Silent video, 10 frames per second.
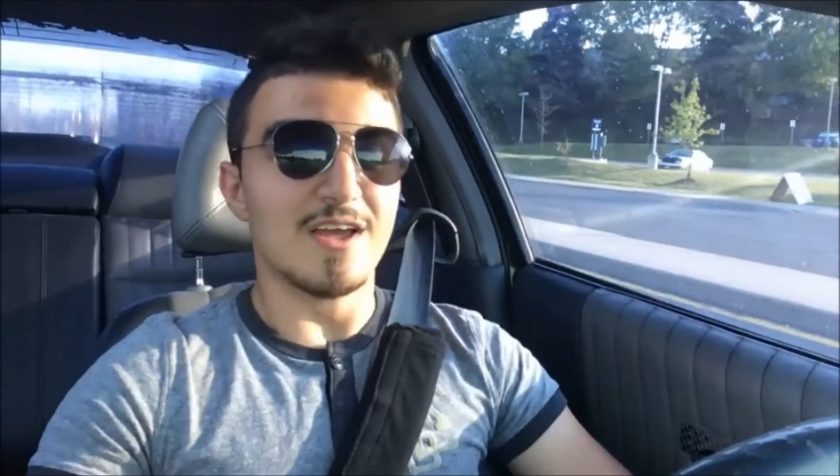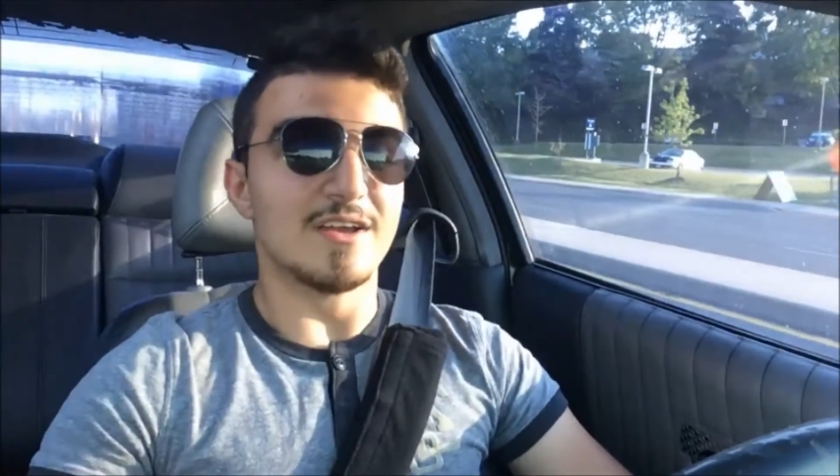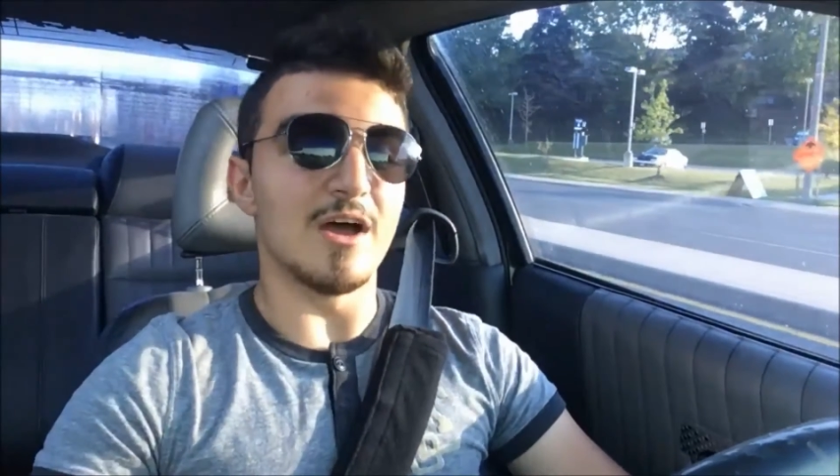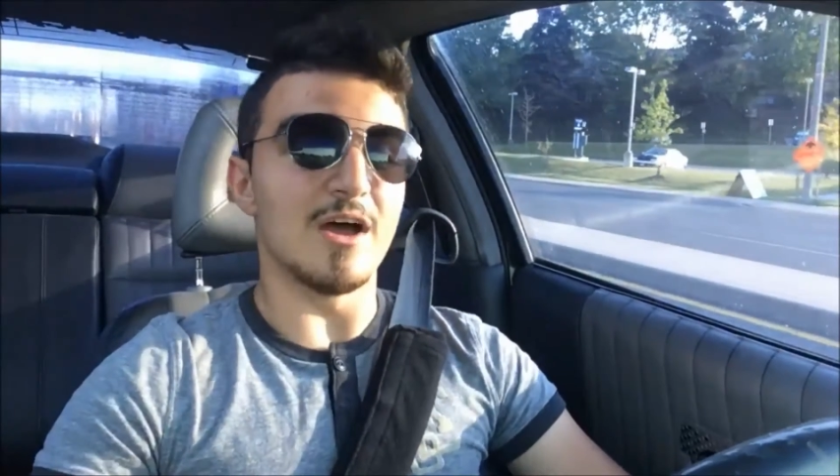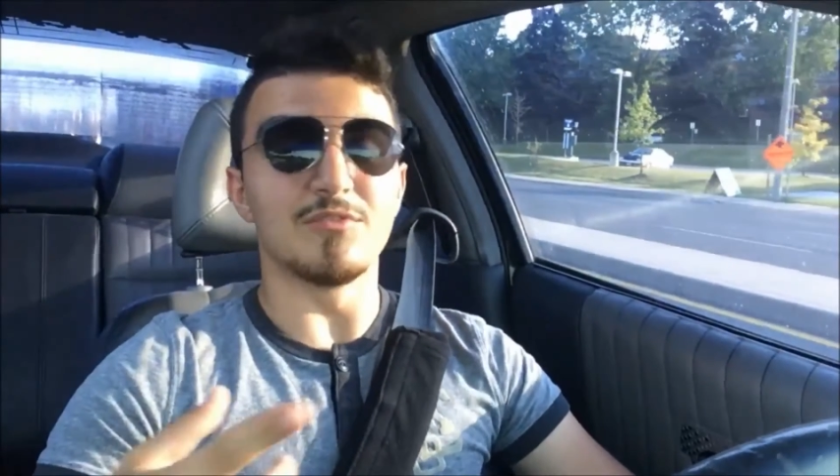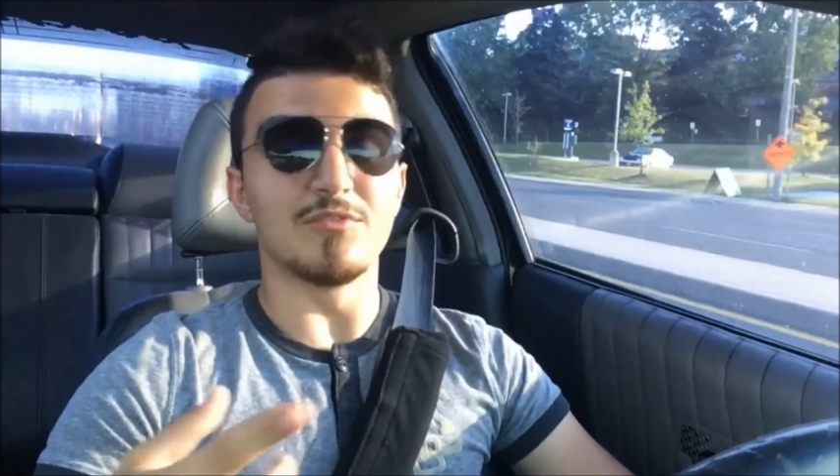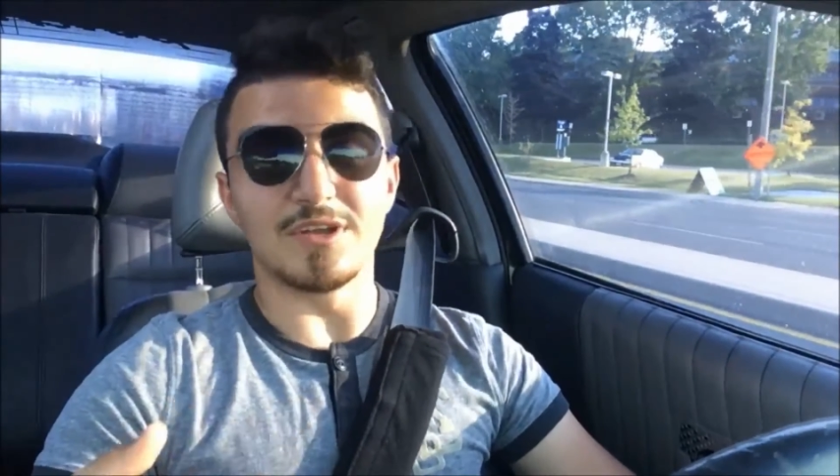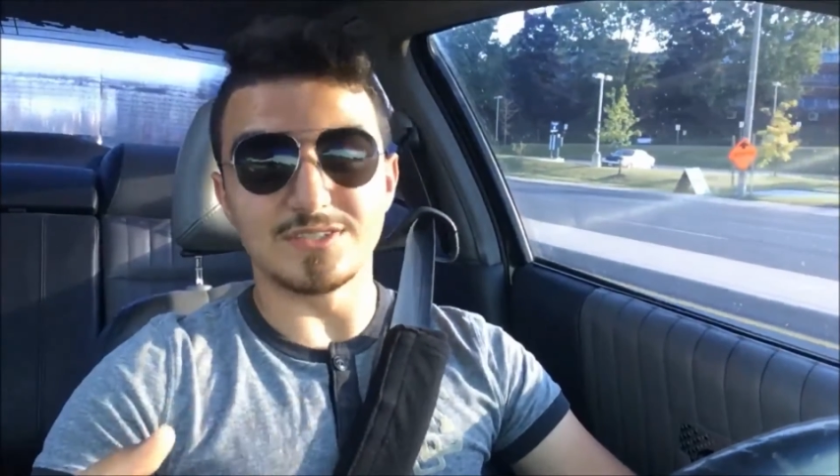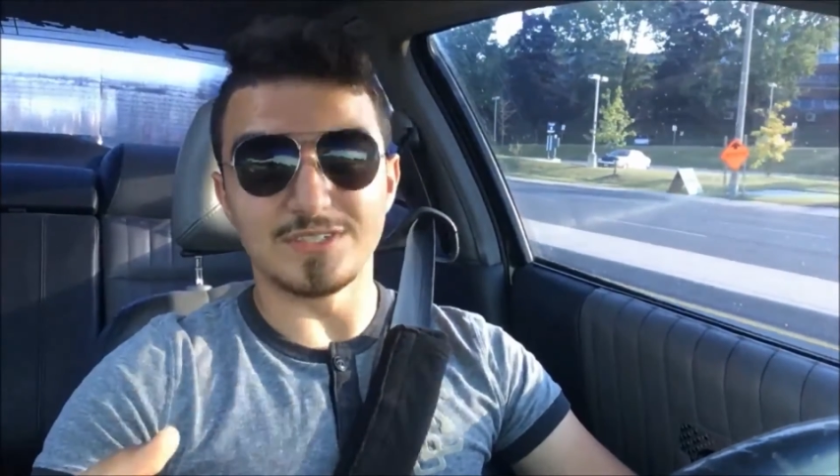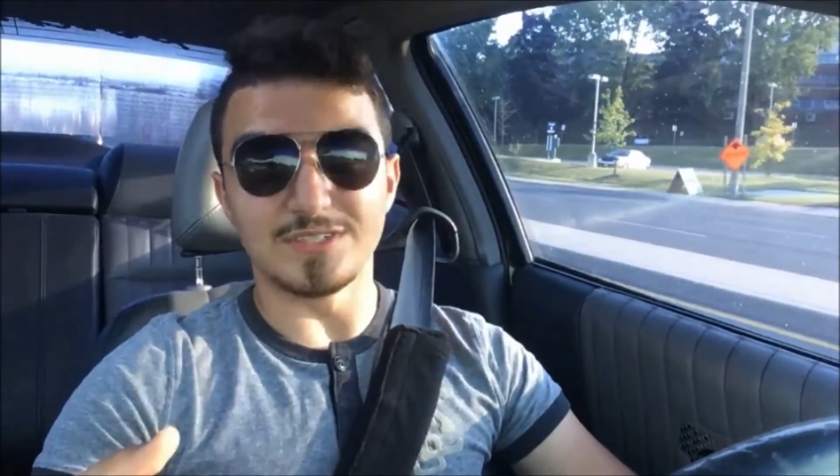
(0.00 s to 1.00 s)
Now moving
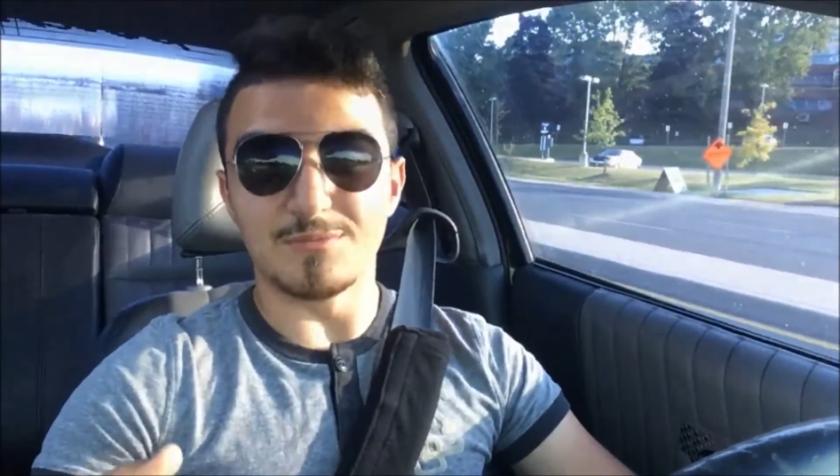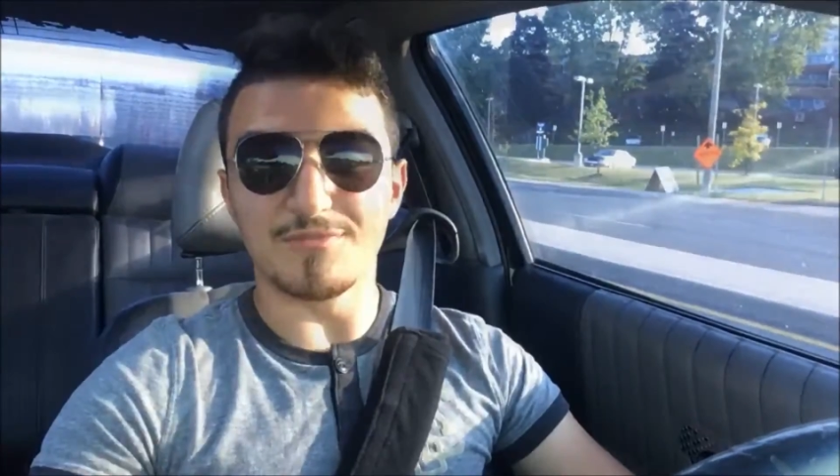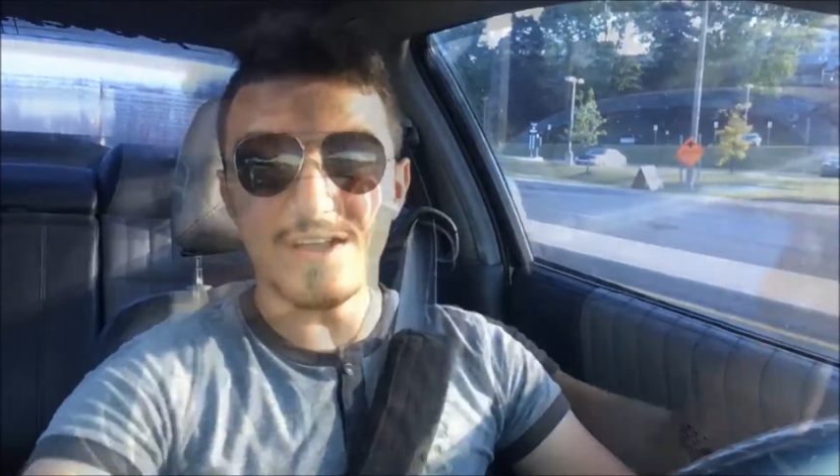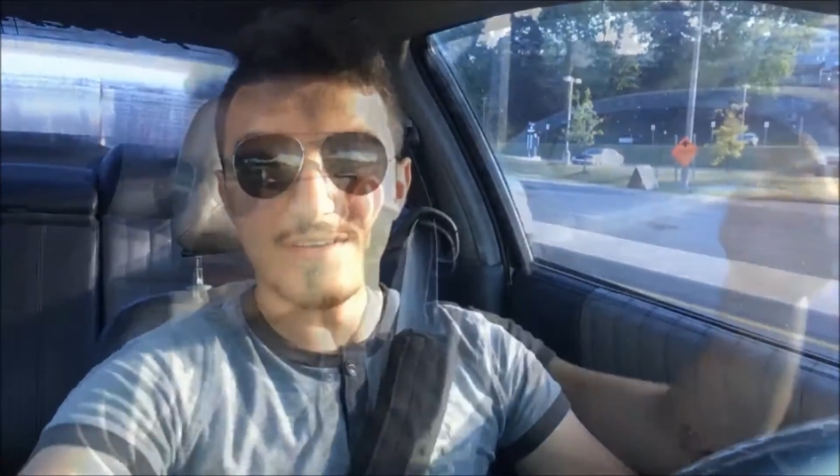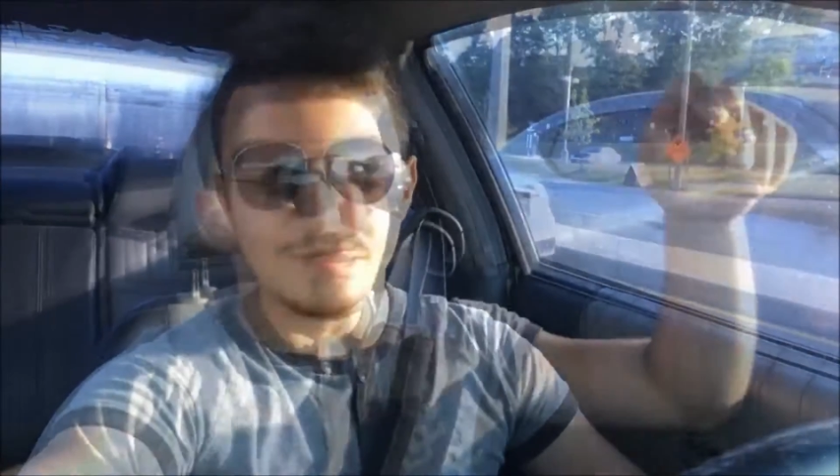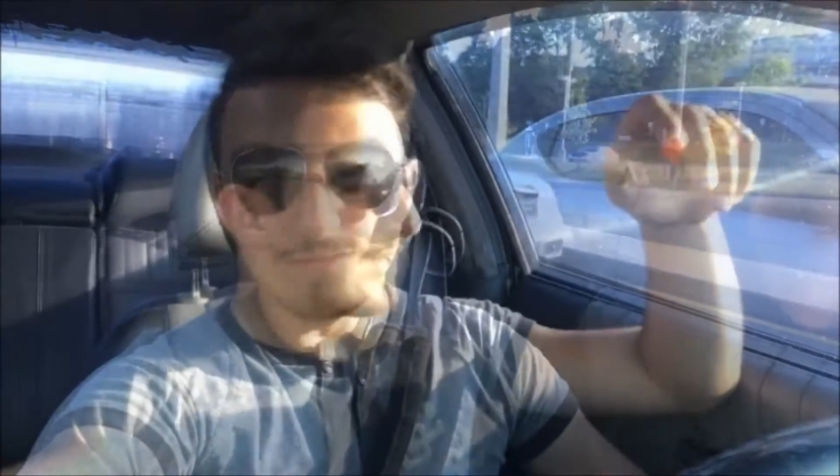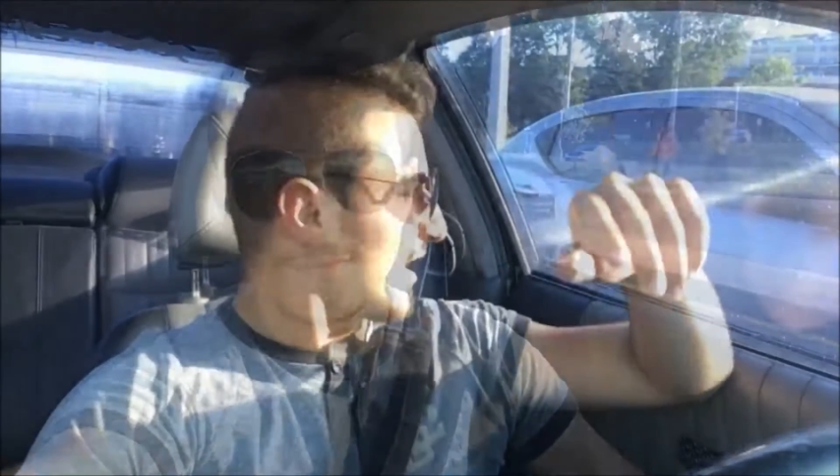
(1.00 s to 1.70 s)
on to number 5.